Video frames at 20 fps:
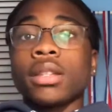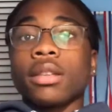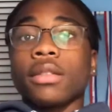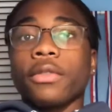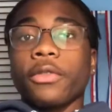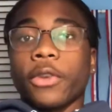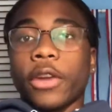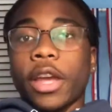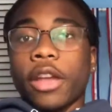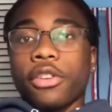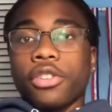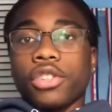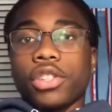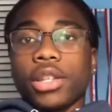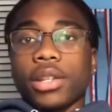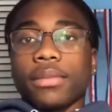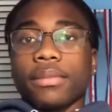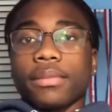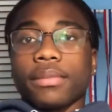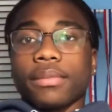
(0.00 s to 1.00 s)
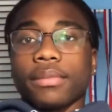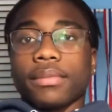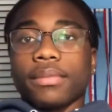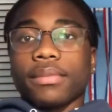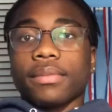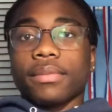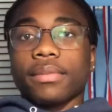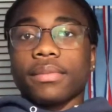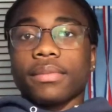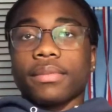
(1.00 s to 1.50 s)
free energy.
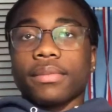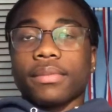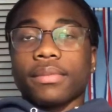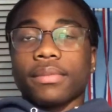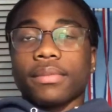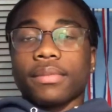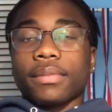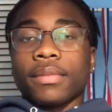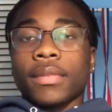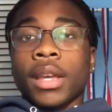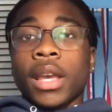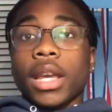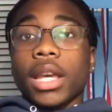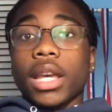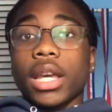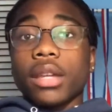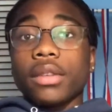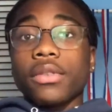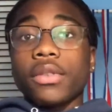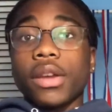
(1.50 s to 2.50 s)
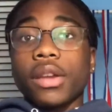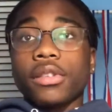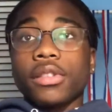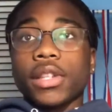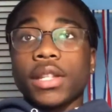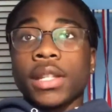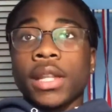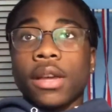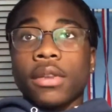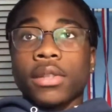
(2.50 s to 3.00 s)
Gibbs free energy
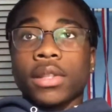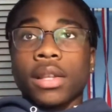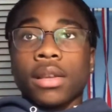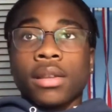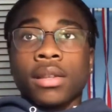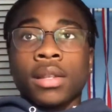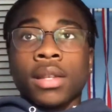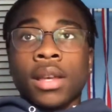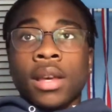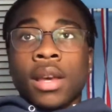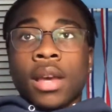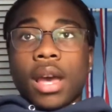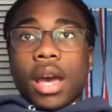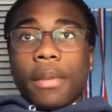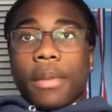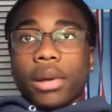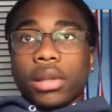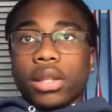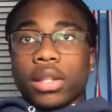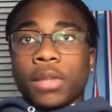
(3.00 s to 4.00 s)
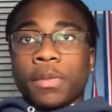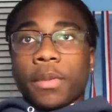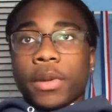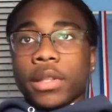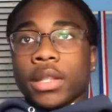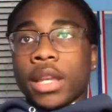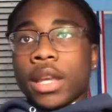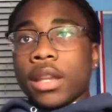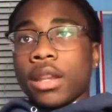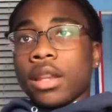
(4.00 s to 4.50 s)
tells us about the
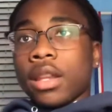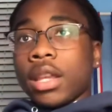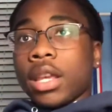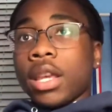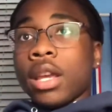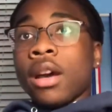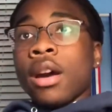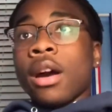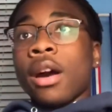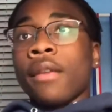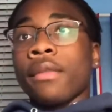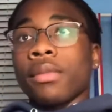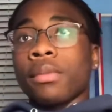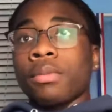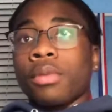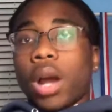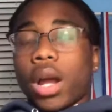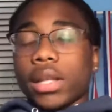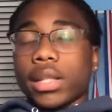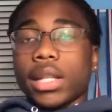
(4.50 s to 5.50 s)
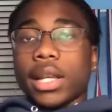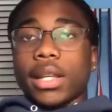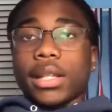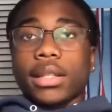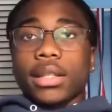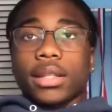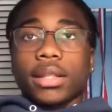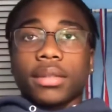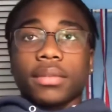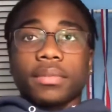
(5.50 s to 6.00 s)
spontaneity of a process.
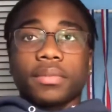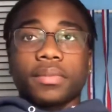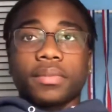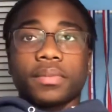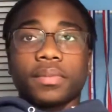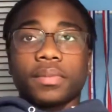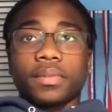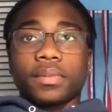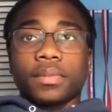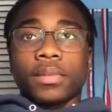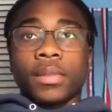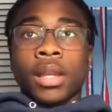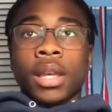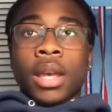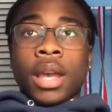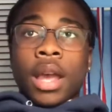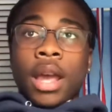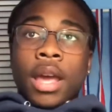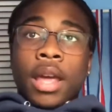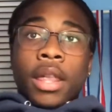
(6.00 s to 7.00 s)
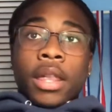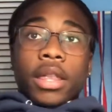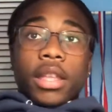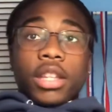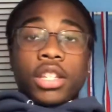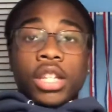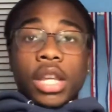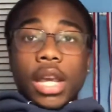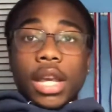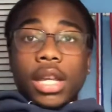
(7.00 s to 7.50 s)
The
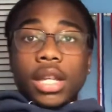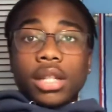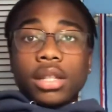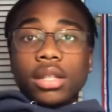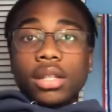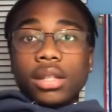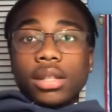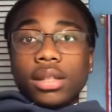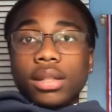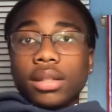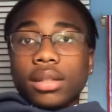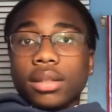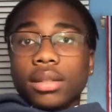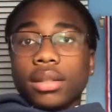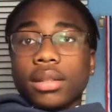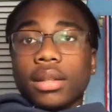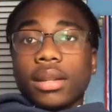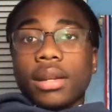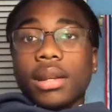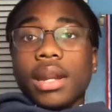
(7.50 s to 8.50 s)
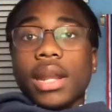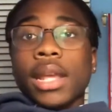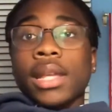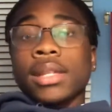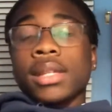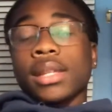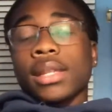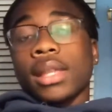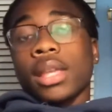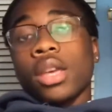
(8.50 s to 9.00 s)
change is
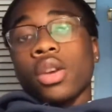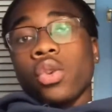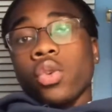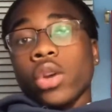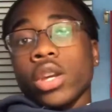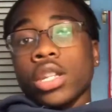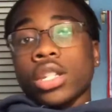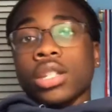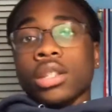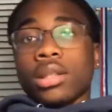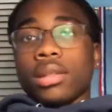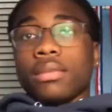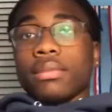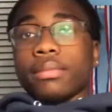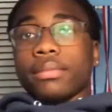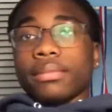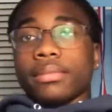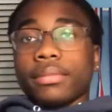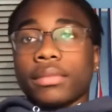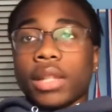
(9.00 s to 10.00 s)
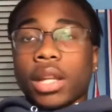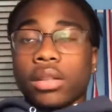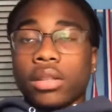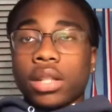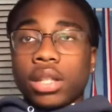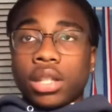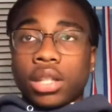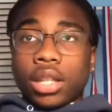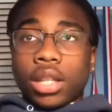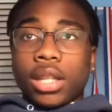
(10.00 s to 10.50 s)
in the equation delta
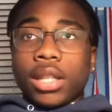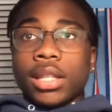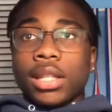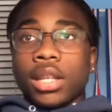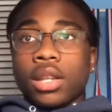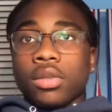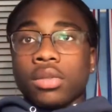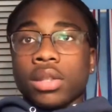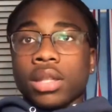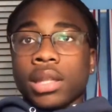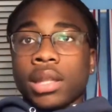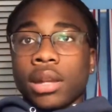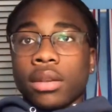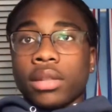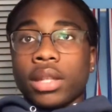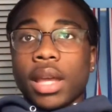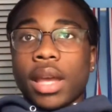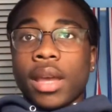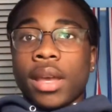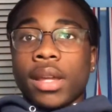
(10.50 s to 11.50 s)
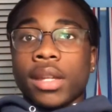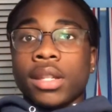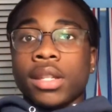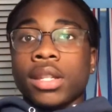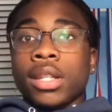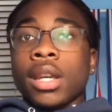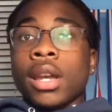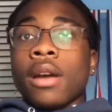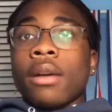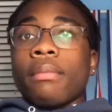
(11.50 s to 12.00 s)
G is equal to delta H
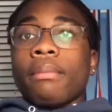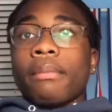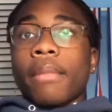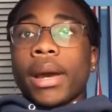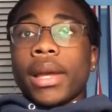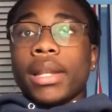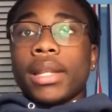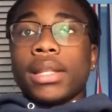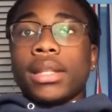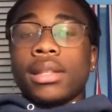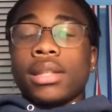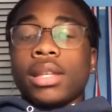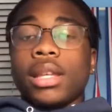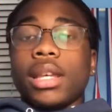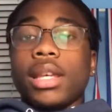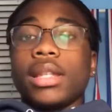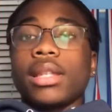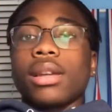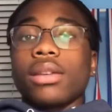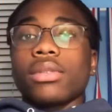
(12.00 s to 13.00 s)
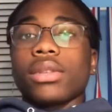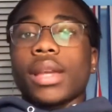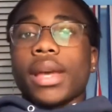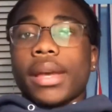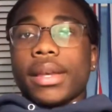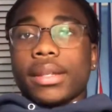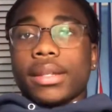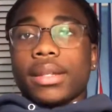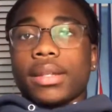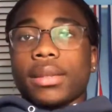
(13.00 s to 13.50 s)
minus T delta
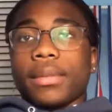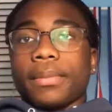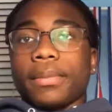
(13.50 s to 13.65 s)
S.